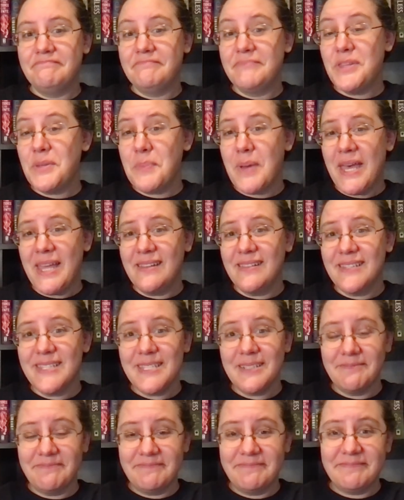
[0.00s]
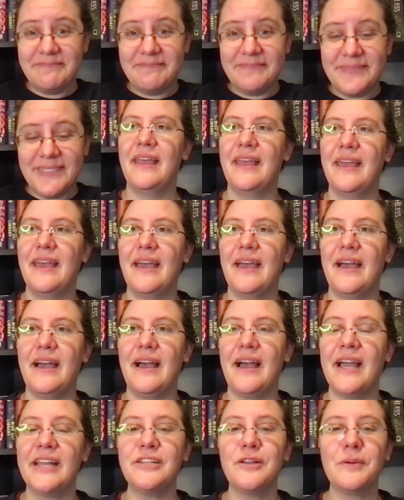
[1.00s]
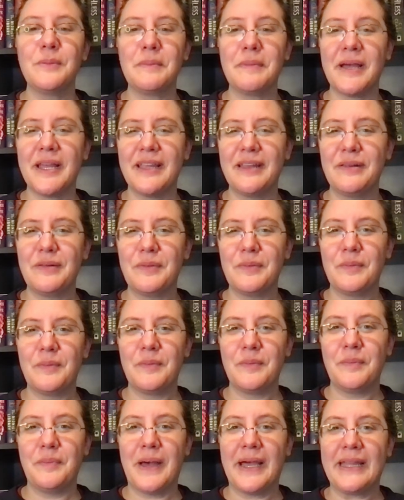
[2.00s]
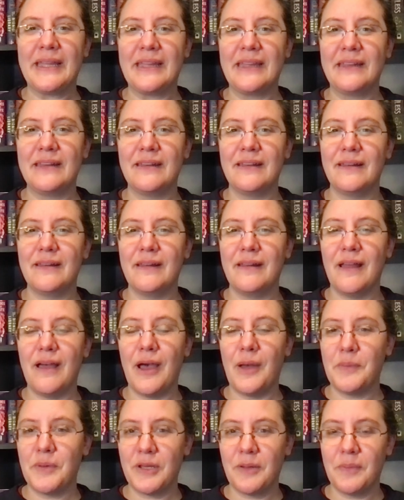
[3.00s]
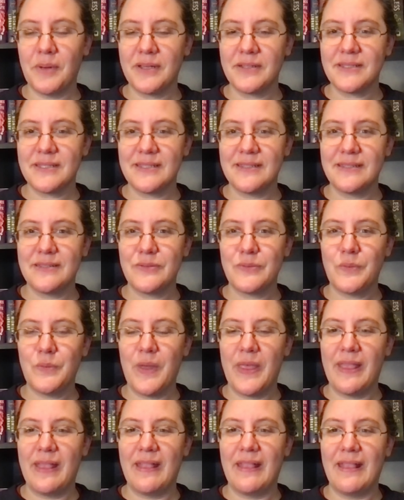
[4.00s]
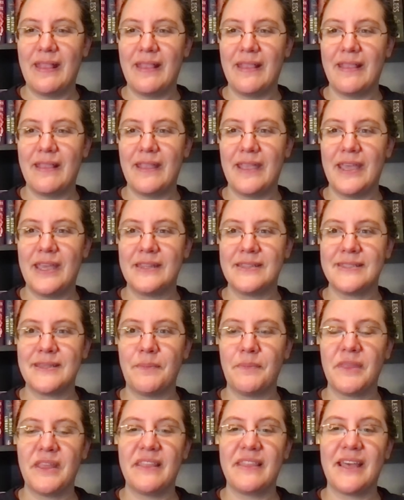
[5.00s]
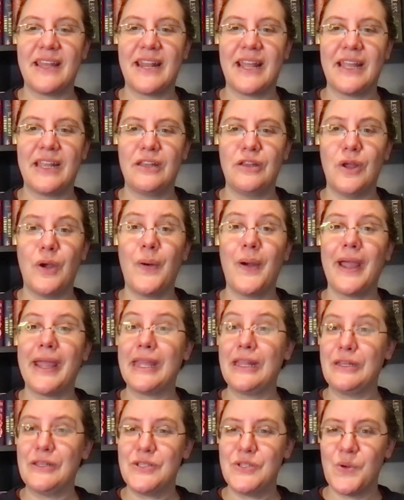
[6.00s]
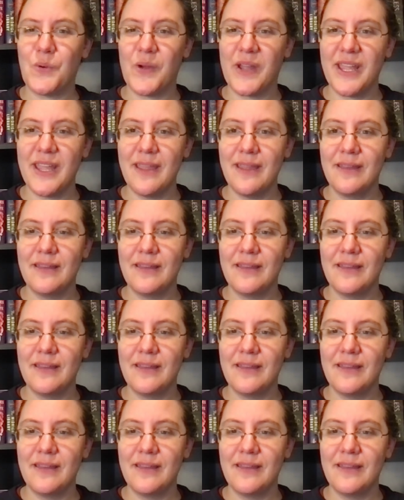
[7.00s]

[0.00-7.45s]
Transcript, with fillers: Depends. I don't mind buying omnibuses when it's something that I know I enjoy.